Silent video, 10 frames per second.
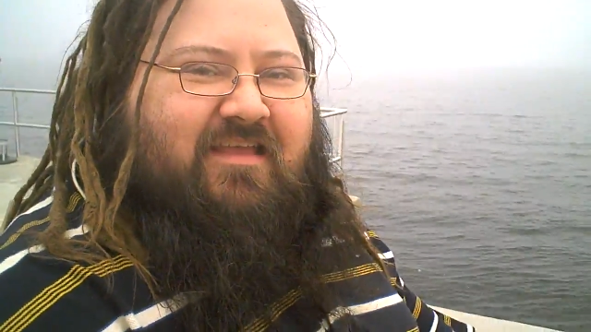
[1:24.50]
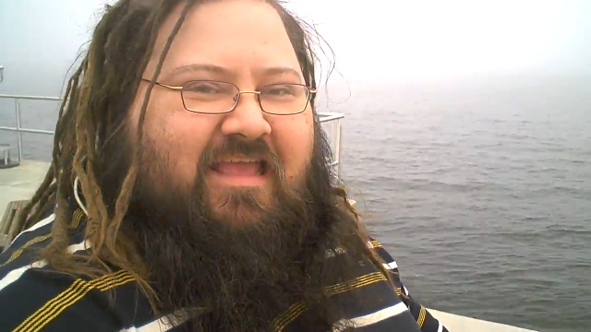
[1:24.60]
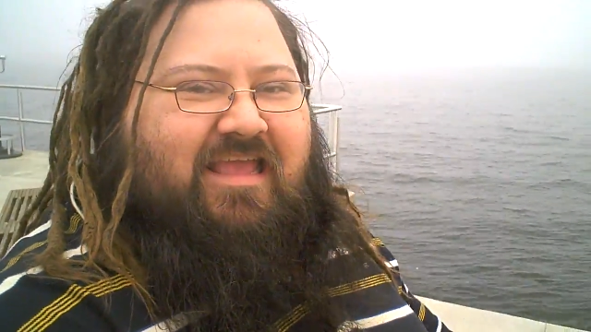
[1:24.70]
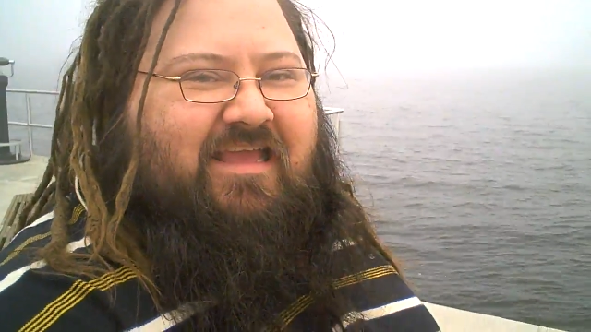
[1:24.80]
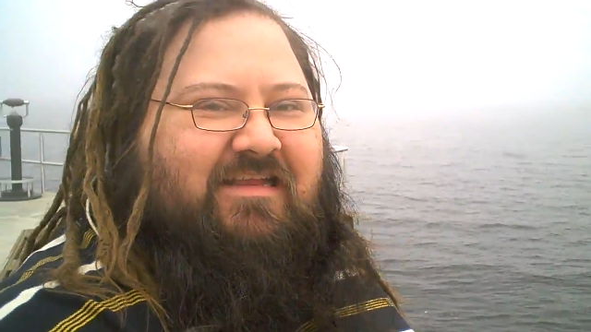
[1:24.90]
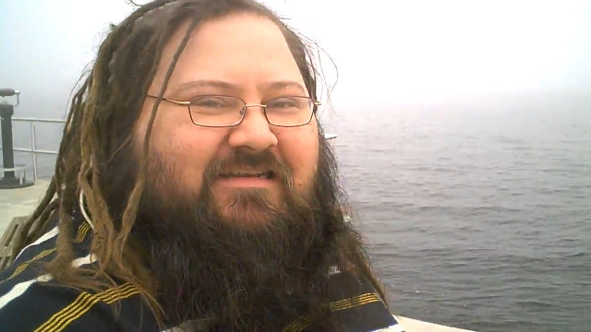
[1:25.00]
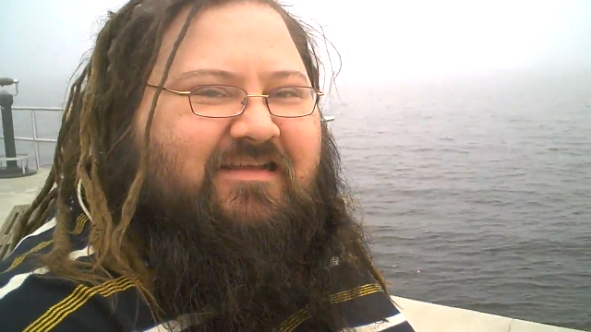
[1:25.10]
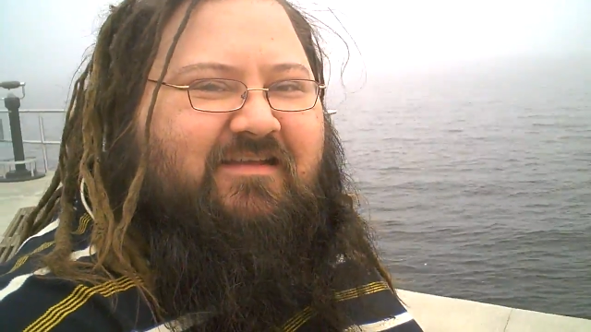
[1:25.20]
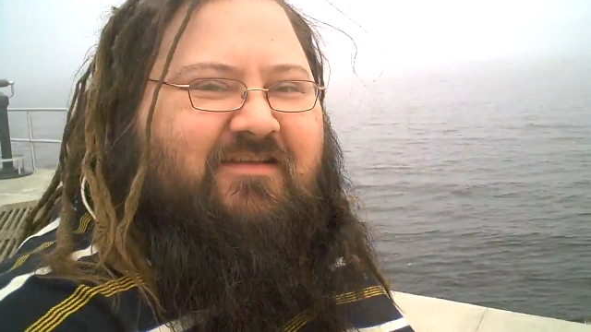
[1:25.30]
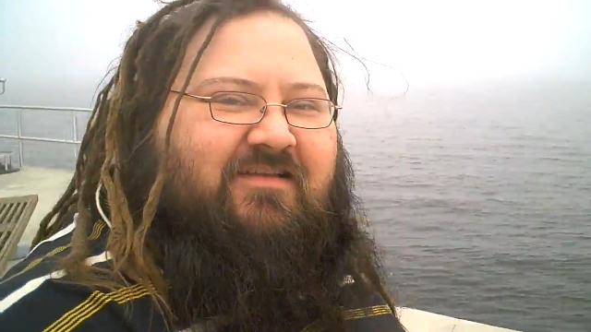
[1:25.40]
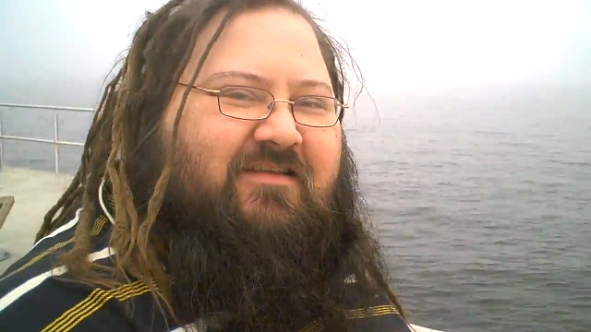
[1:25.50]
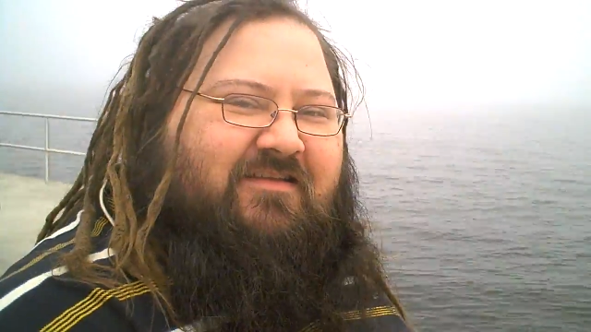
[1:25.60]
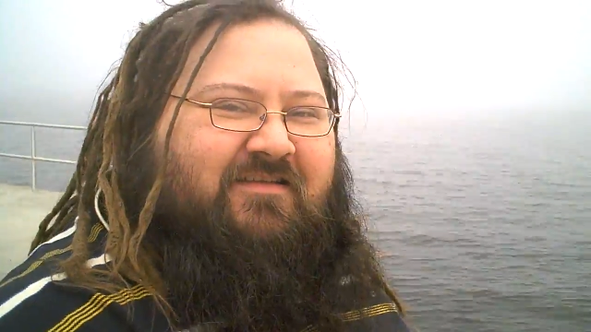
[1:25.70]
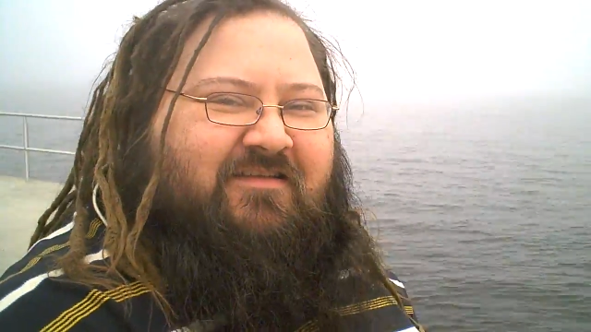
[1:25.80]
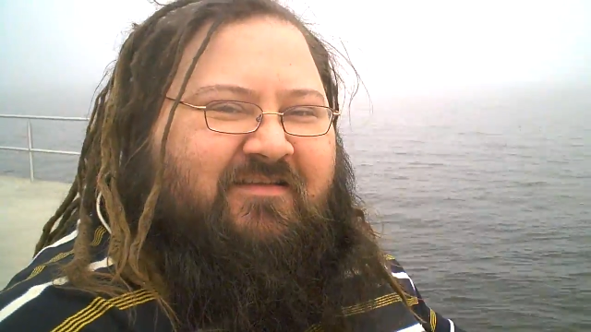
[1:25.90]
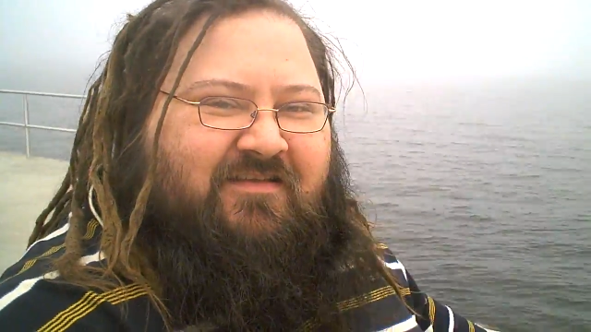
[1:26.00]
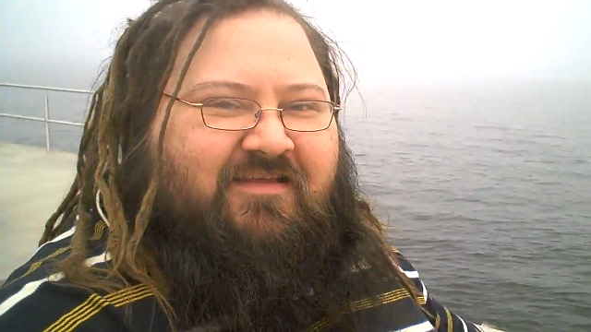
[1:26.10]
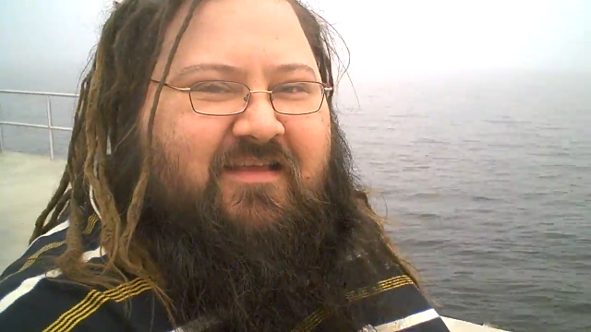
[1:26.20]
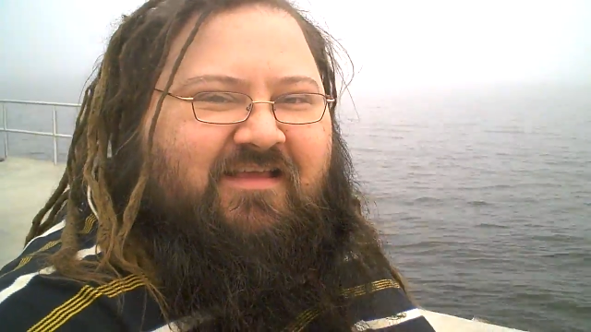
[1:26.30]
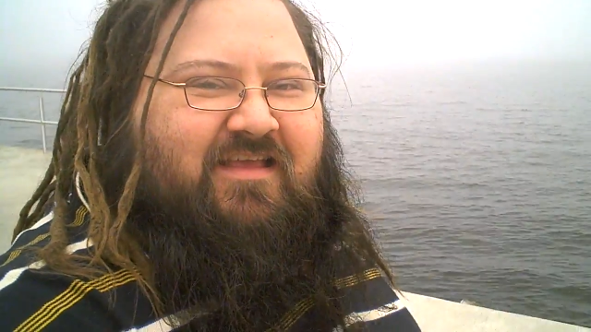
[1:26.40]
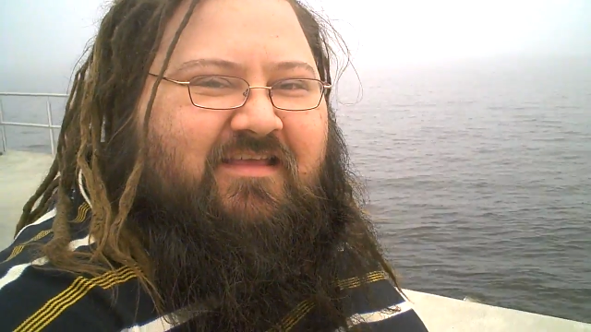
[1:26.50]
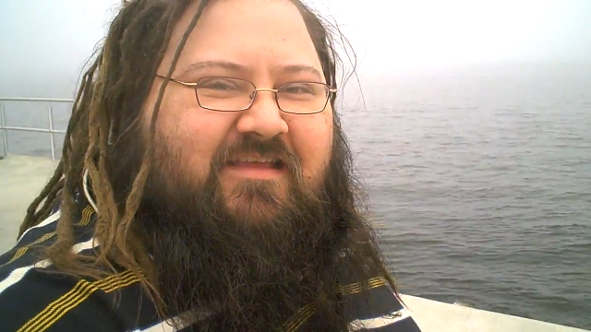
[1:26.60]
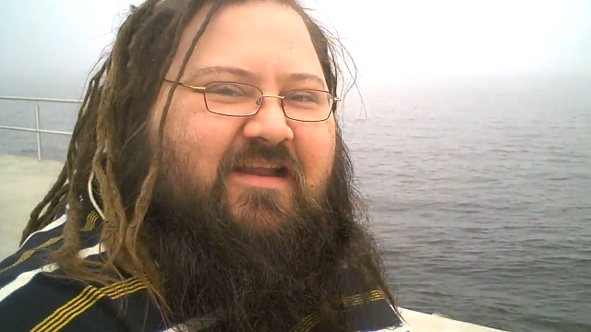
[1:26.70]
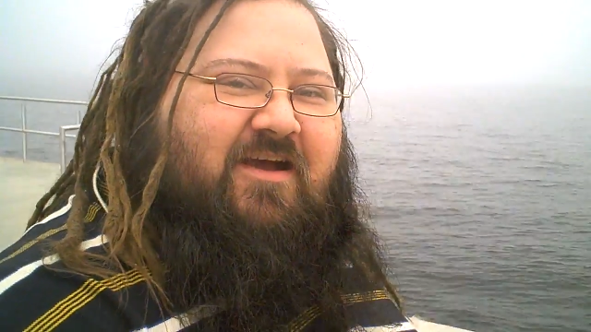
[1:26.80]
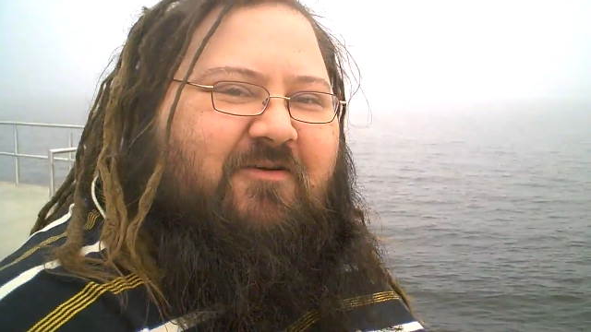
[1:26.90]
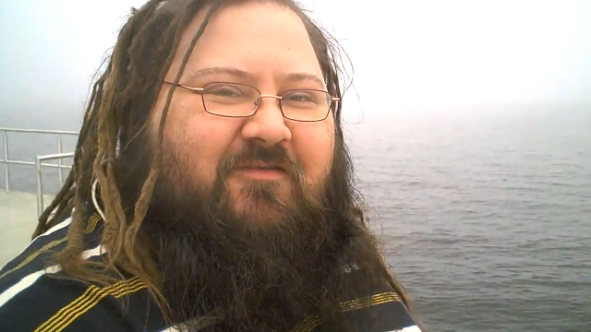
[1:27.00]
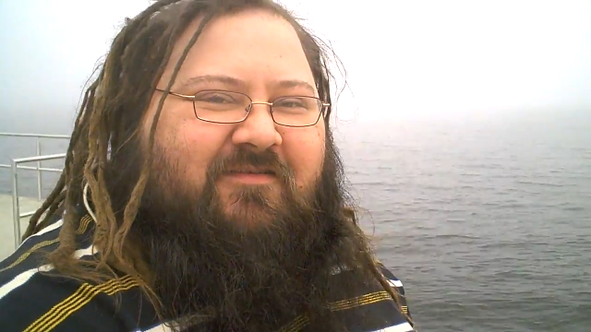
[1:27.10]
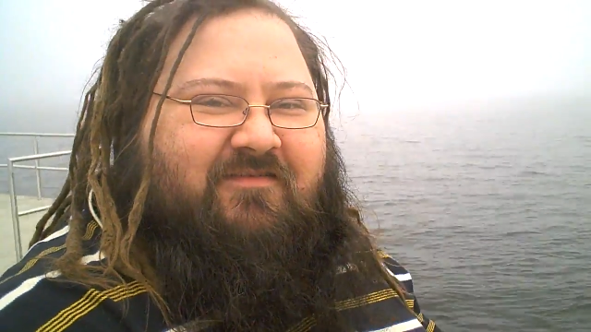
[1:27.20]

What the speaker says: And, you know,